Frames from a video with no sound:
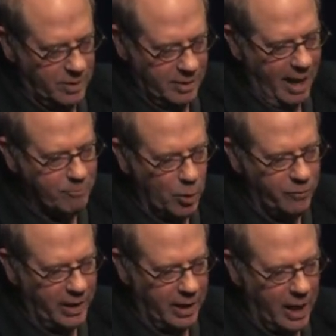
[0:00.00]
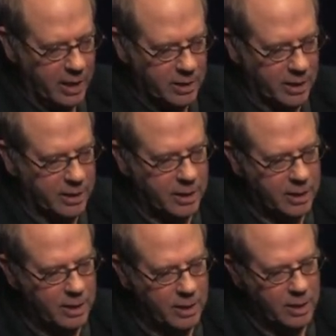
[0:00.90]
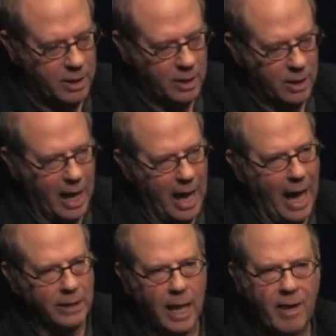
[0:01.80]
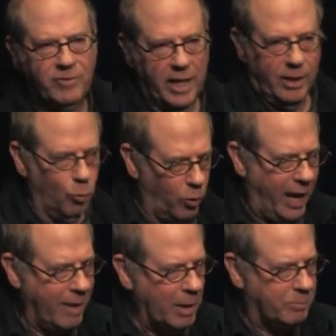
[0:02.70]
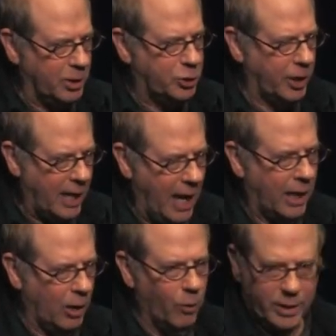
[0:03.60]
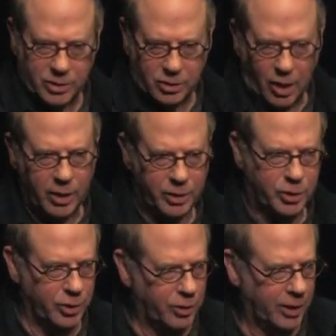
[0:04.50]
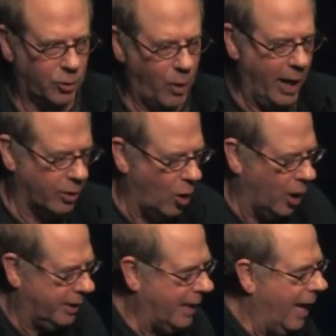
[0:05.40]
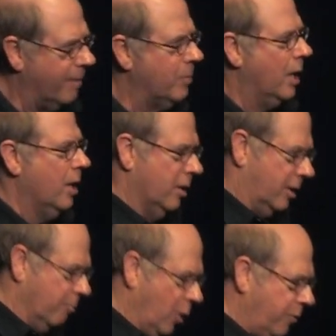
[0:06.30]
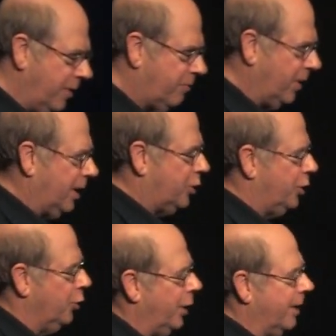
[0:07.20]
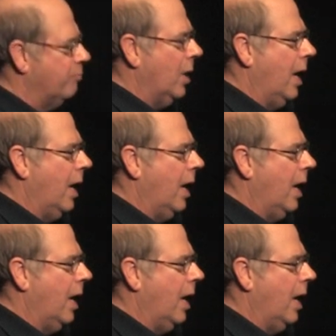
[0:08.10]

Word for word: that movie ended, I left and came up to Chicago and started shooting Groundhog Day. The movie finished shooting,